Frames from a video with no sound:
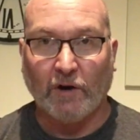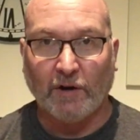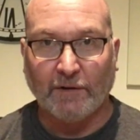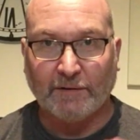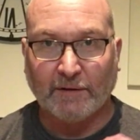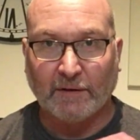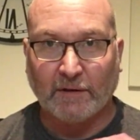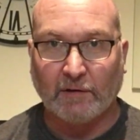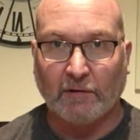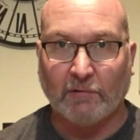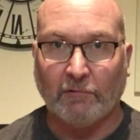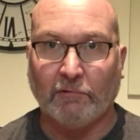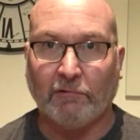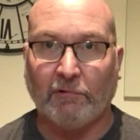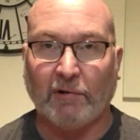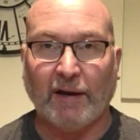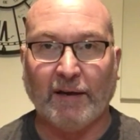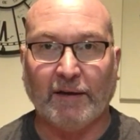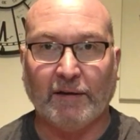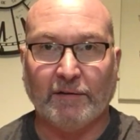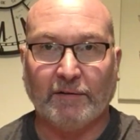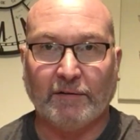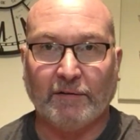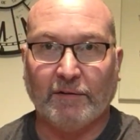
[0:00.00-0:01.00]
on and get
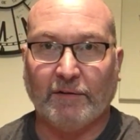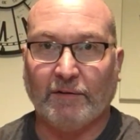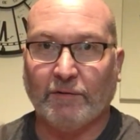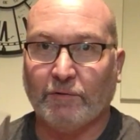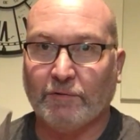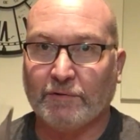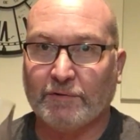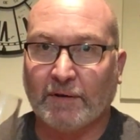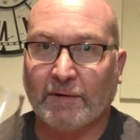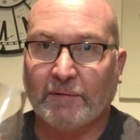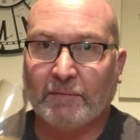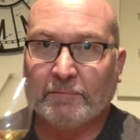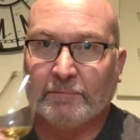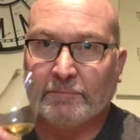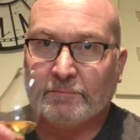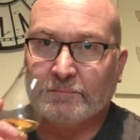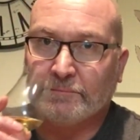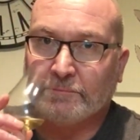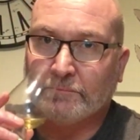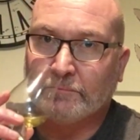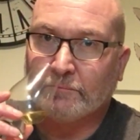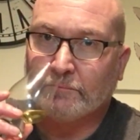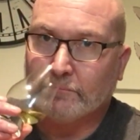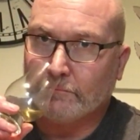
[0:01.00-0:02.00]
right into the nosing.
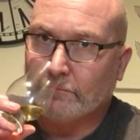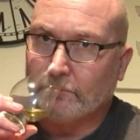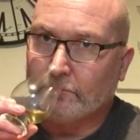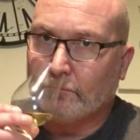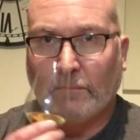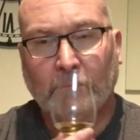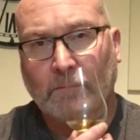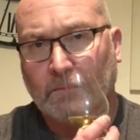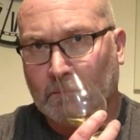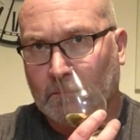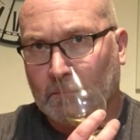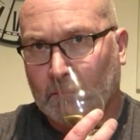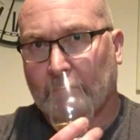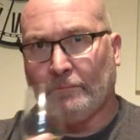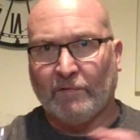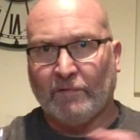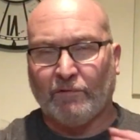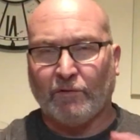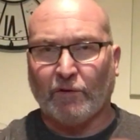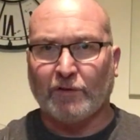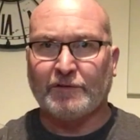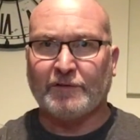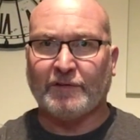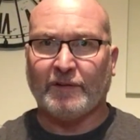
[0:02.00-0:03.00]

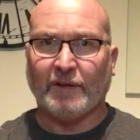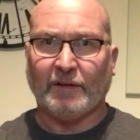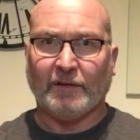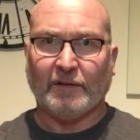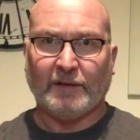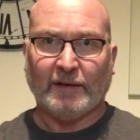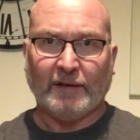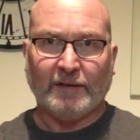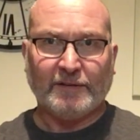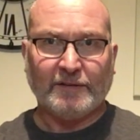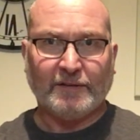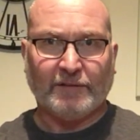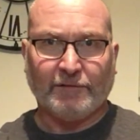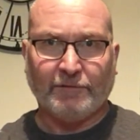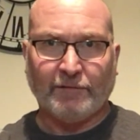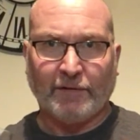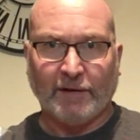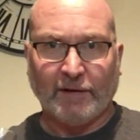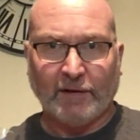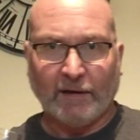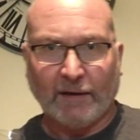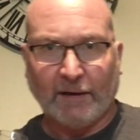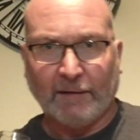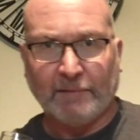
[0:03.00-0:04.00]
First thing that hits you is
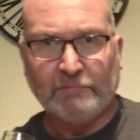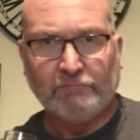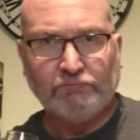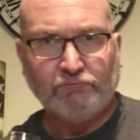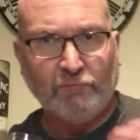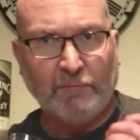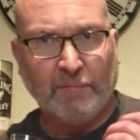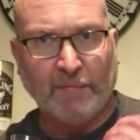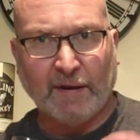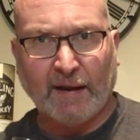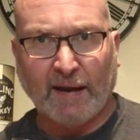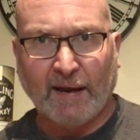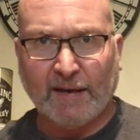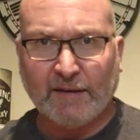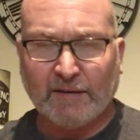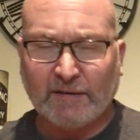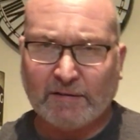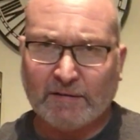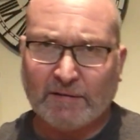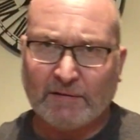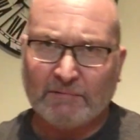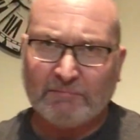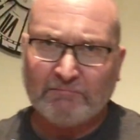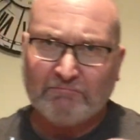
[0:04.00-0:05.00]
vanilla.
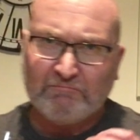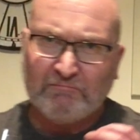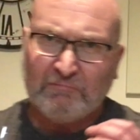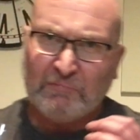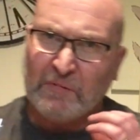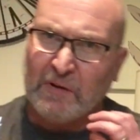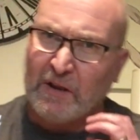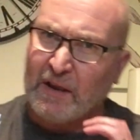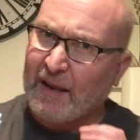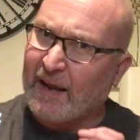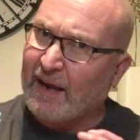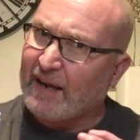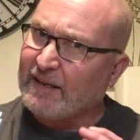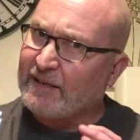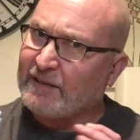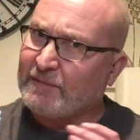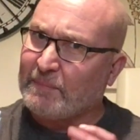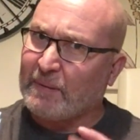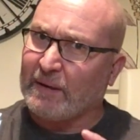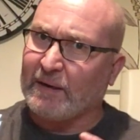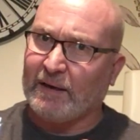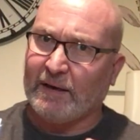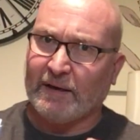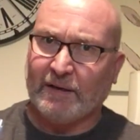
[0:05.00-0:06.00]
Nice, nice
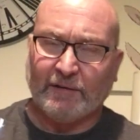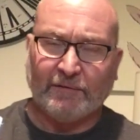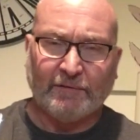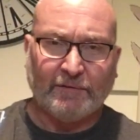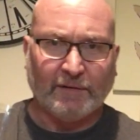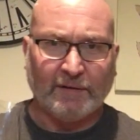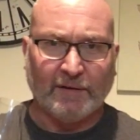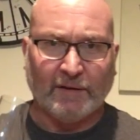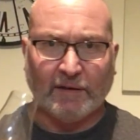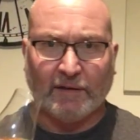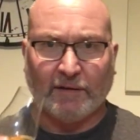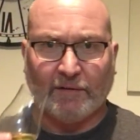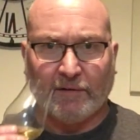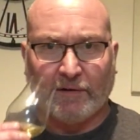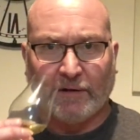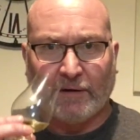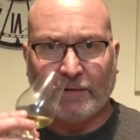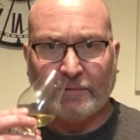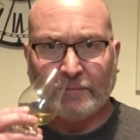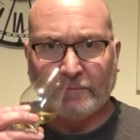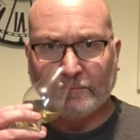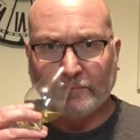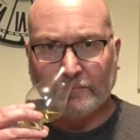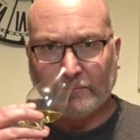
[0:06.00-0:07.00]
big hit of vanilla
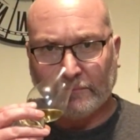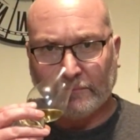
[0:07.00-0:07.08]
there.